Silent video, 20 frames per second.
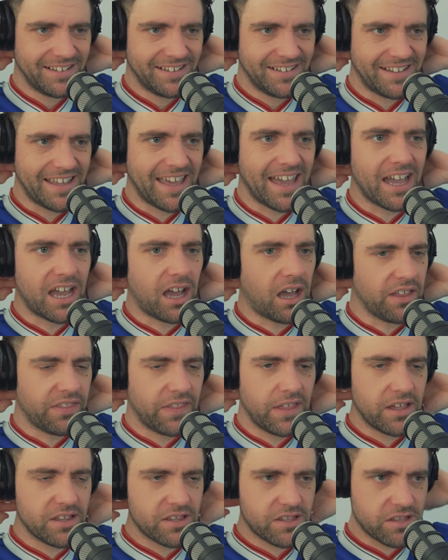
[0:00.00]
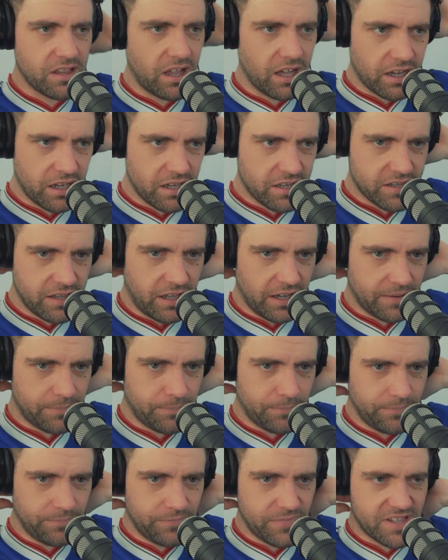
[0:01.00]
Yeah, I mean, it's
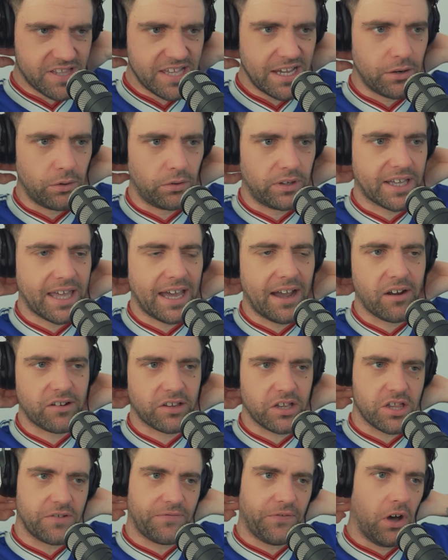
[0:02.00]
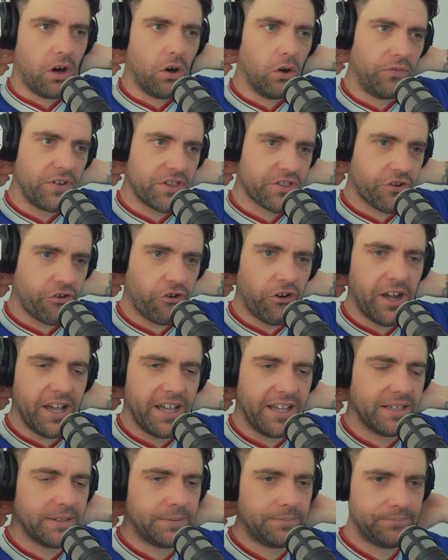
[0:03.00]
like seeing all the characters evolve is
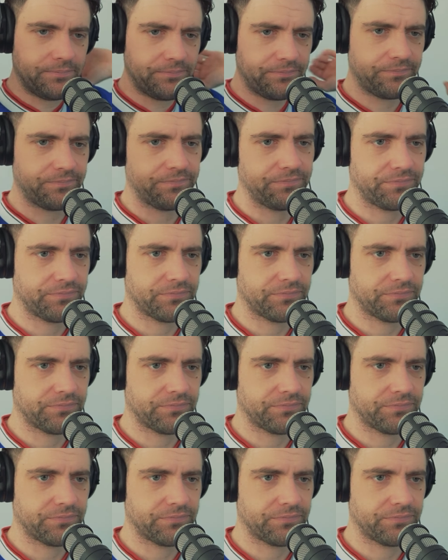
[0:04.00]
great.